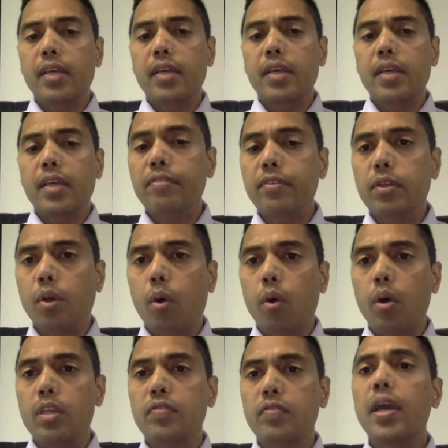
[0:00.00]
you have to
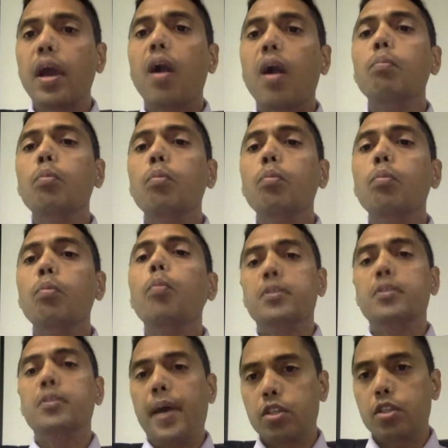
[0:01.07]
know is we are movement
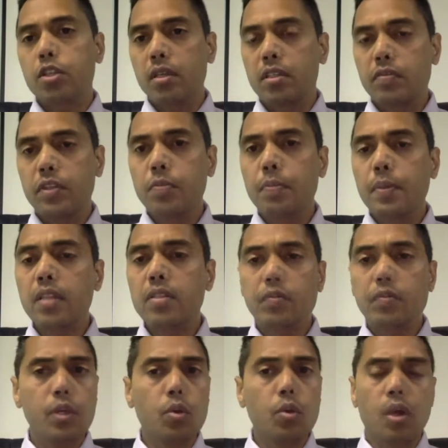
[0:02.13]
specialists, which means
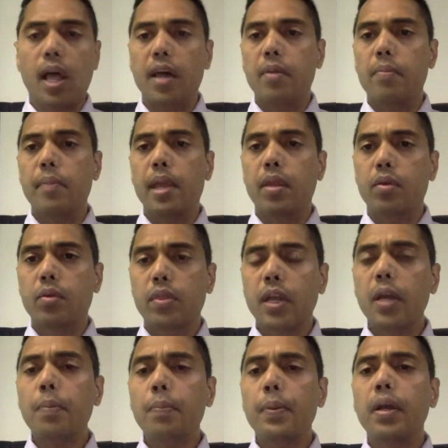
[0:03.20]
we do a lot of manual
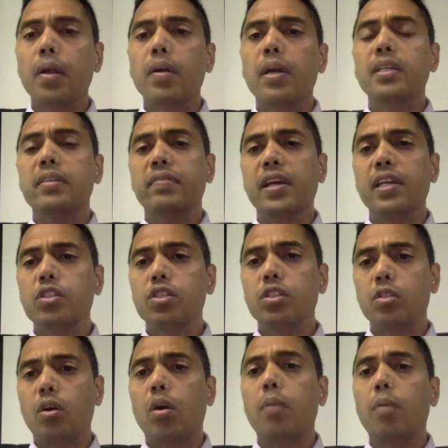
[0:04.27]
therapy or interventions
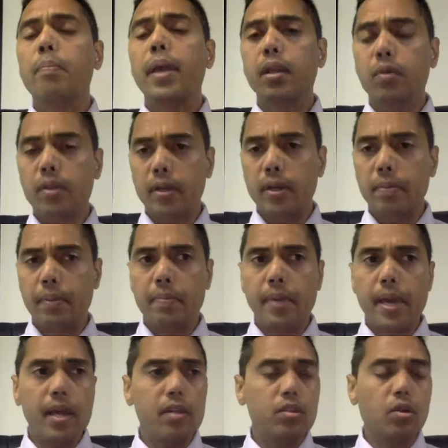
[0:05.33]
or manual therapy
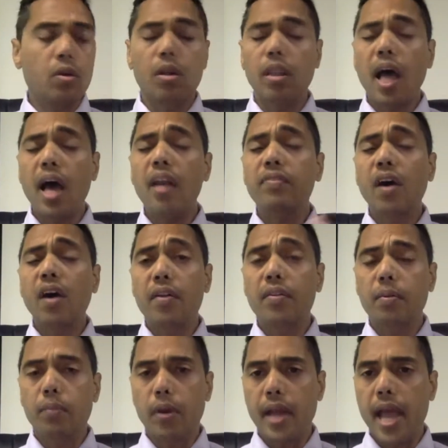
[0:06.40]
based or a lot of
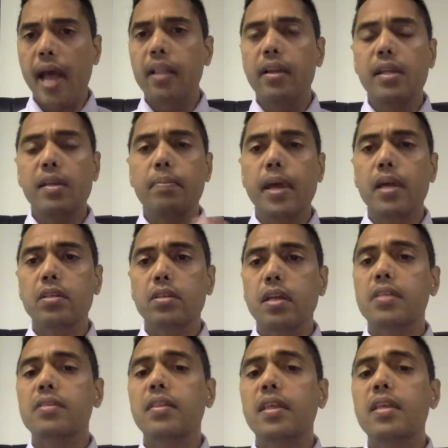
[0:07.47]
other modality based
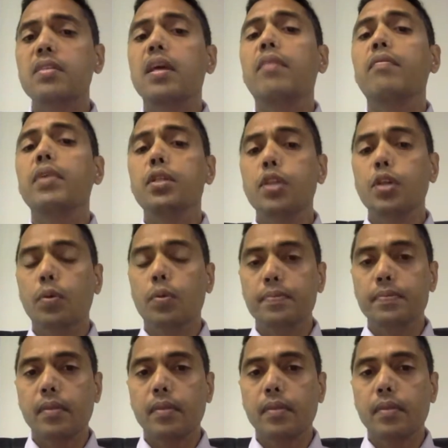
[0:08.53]
and things that we do.